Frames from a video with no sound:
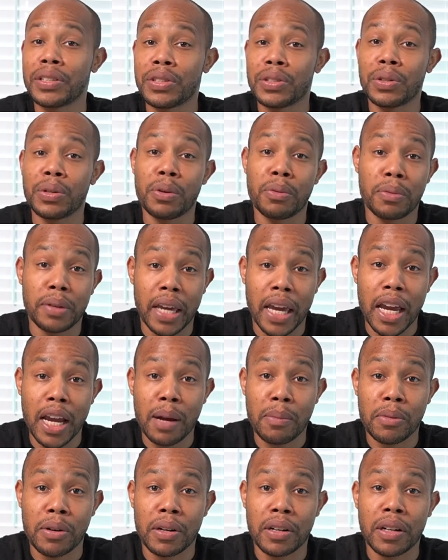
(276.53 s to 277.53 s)
zoom
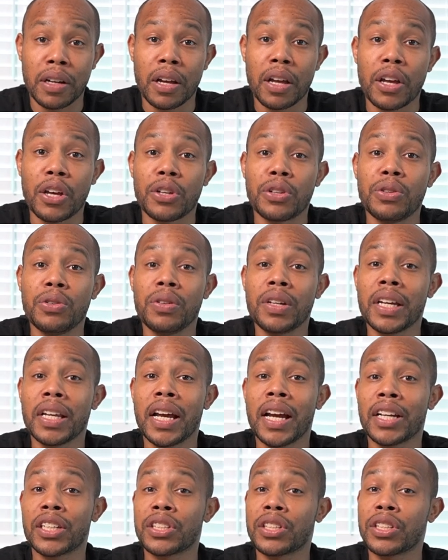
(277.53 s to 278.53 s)
camera, you can
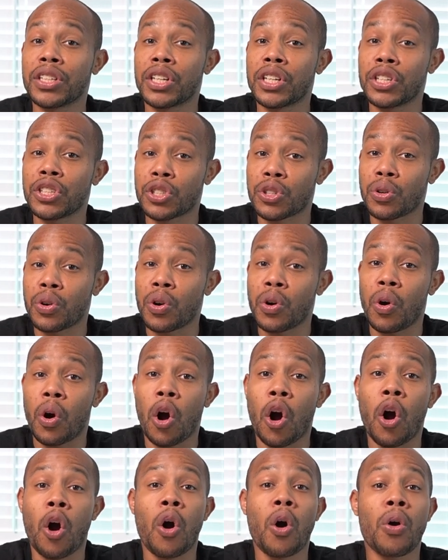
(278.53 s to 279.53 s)
actually control
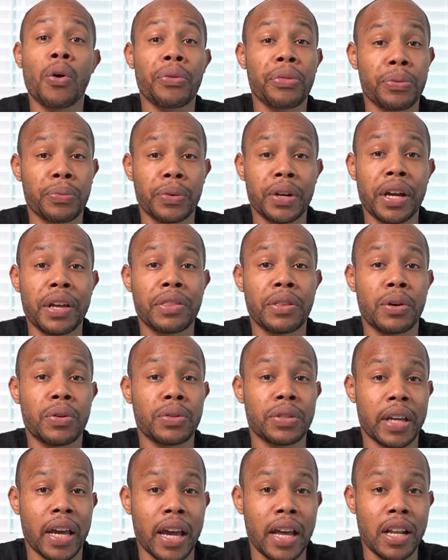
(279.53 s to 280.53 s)
all three of
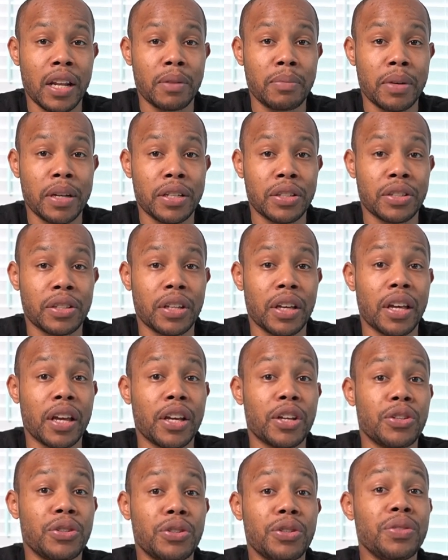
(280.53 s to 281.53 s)
those elements
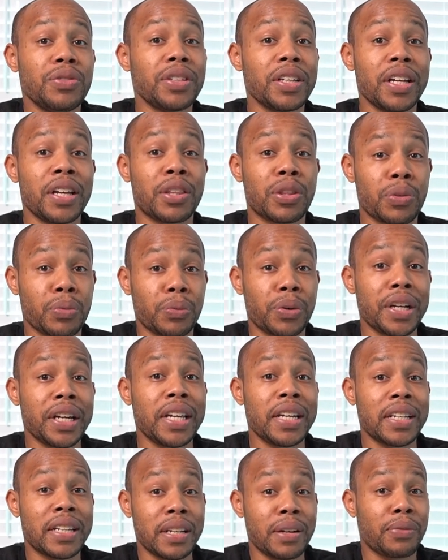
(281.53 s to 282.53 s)
using three
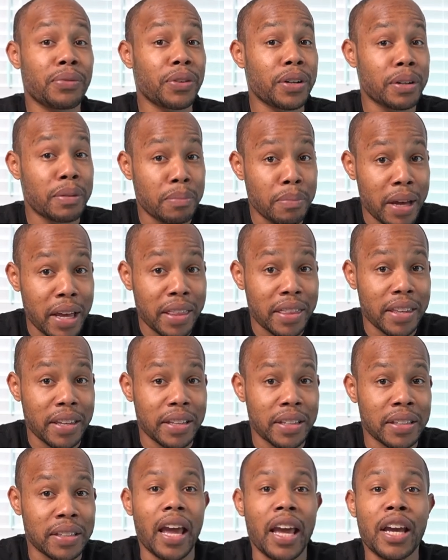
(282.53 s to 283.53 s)
different
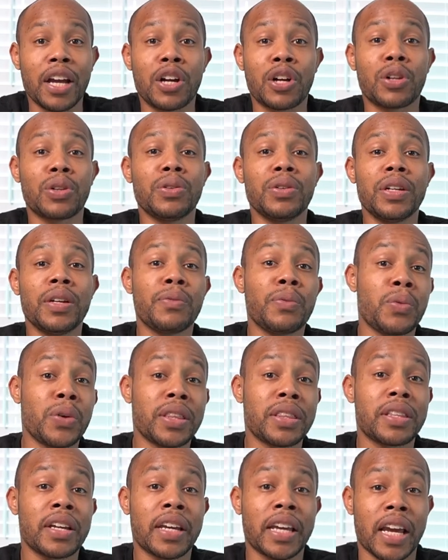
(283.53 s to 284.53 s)
methods. Included
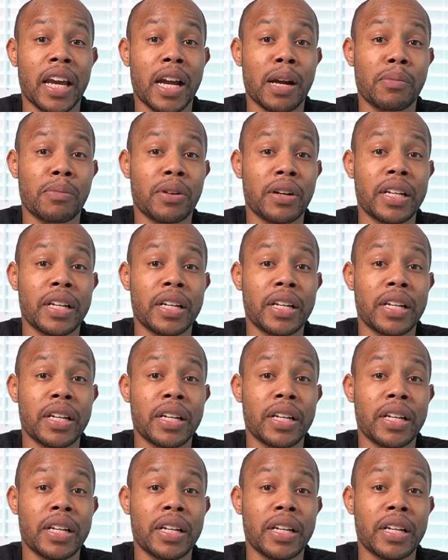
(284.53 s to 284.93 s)
with the camera